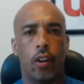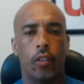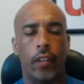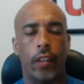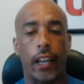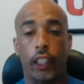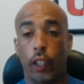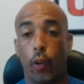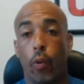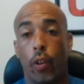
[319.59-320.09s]

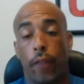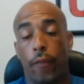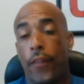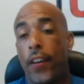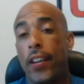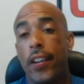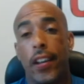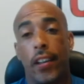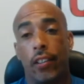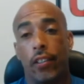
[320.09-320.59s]
Okay, so with
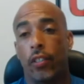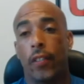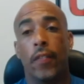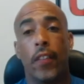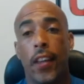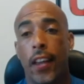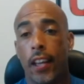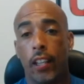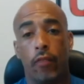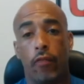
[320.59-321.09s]
fitness,
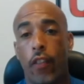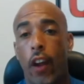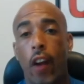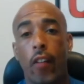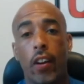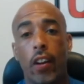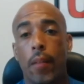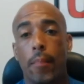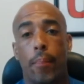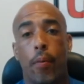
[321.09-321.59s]
it's
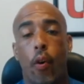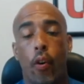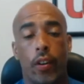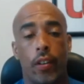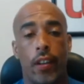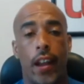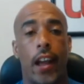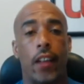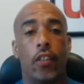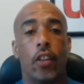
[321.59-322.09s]
very
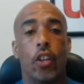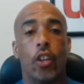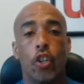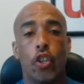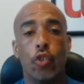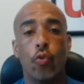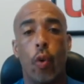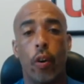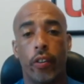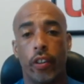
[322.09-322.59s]
important that
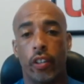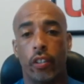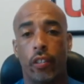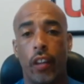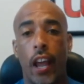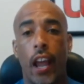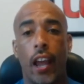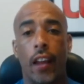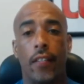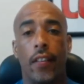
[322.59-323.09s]
you
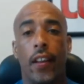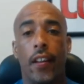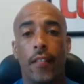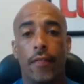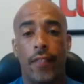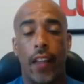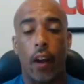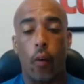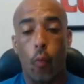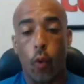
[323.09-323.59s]
understand
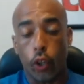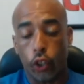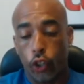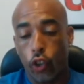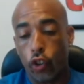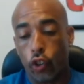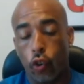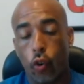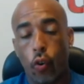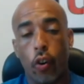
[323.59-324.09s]
that
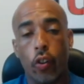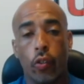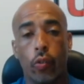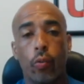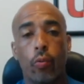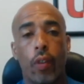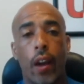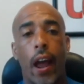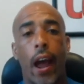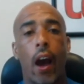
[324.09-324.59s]
what you're going
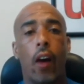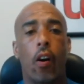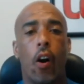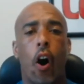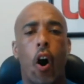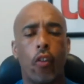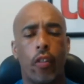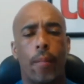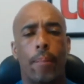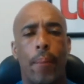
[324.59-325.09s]
through now,
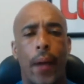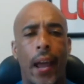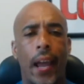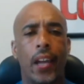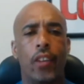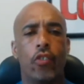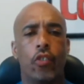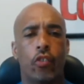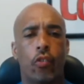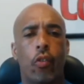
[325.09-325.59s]
all the
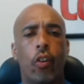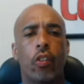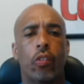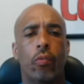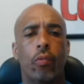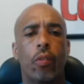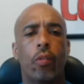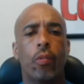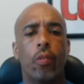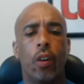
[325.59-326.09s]
pain you're going
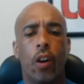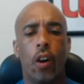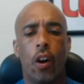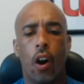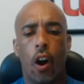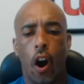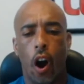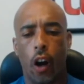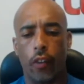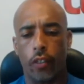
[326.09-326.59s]
through,
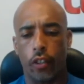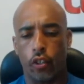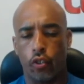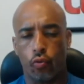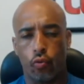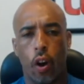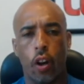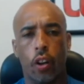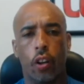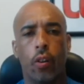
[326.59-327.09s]
all the
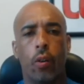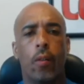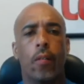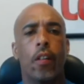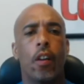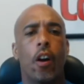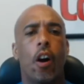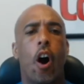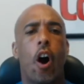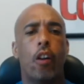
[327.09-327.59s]

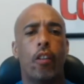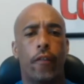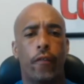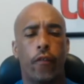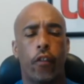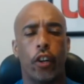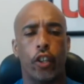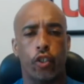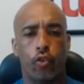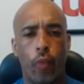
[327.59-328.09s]
struggle, all the
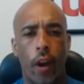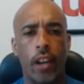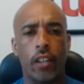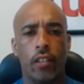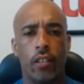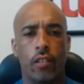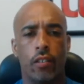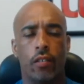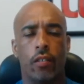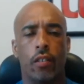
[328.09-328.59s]

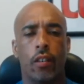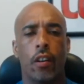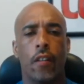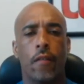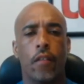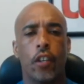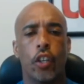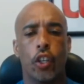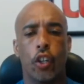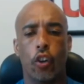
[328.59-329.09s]
frustrations,
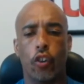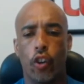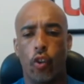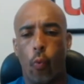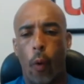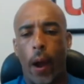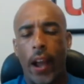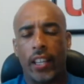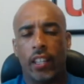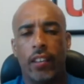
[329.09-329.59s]
you know,
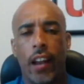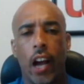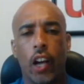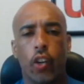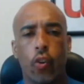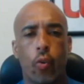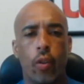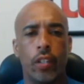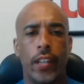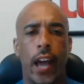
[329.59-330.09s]
your weight's
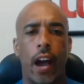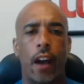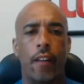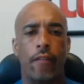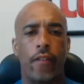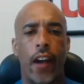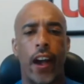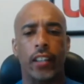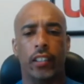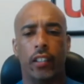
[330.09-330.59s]
not going down
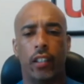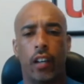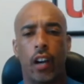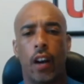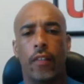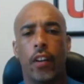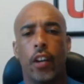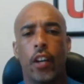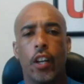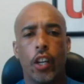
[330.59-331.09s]
fast
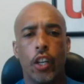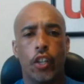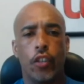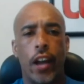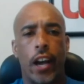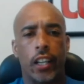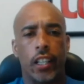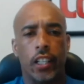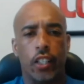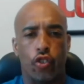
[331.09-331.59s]
enough, you're
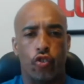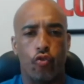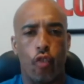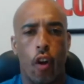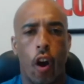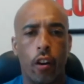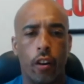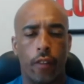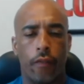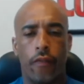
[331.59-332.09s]
not getting
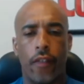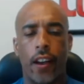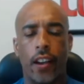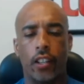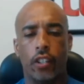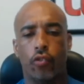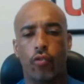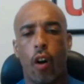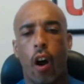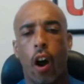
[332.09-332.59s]
stronger
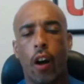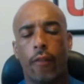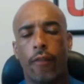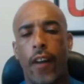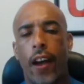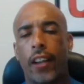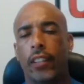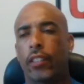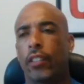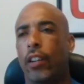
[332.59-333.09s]
strong
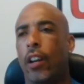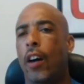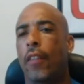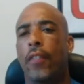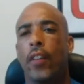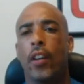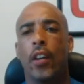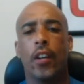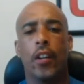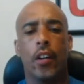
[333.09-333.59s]
fast
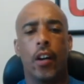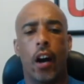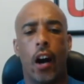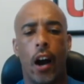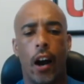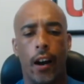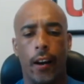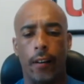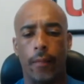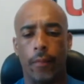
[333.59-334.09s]
enough,
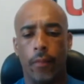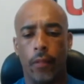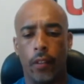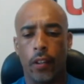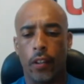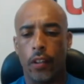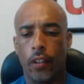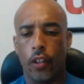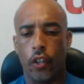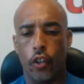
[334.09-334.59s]

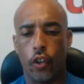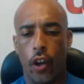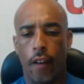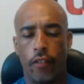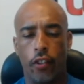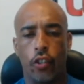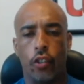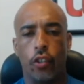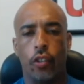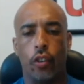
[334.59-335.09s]

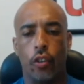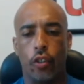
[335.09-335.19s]
you're